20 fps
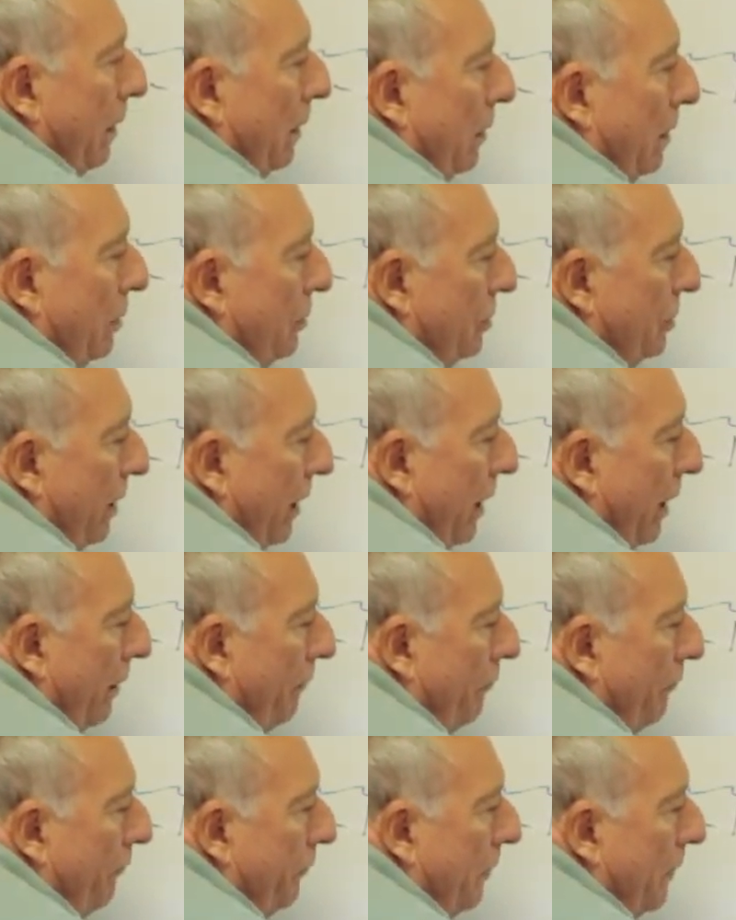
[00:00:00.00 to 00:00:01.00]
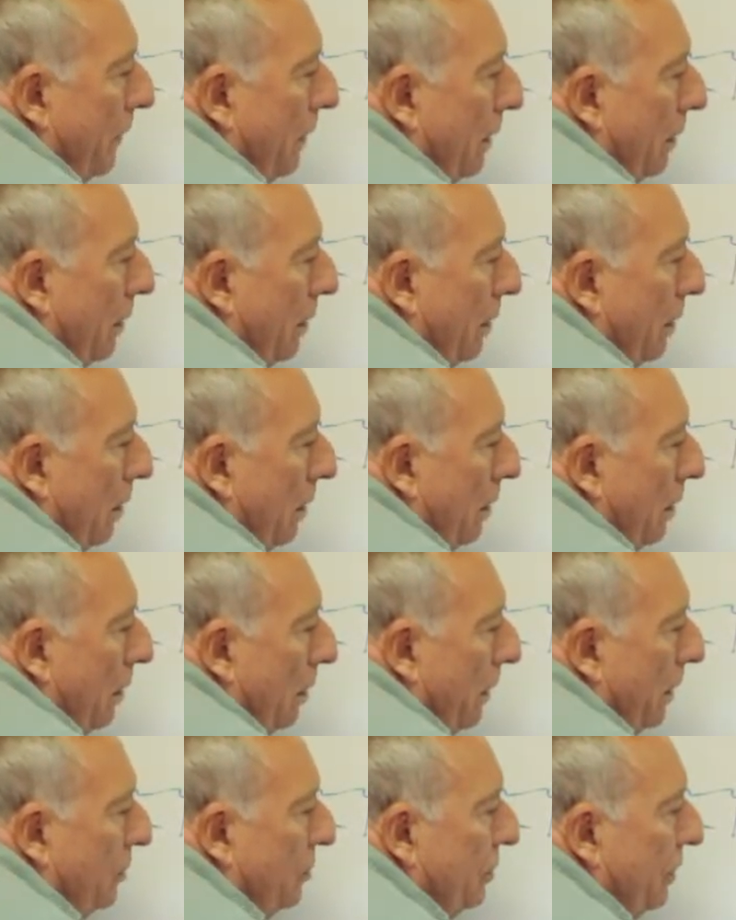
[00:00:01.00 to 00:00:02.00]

This time, let's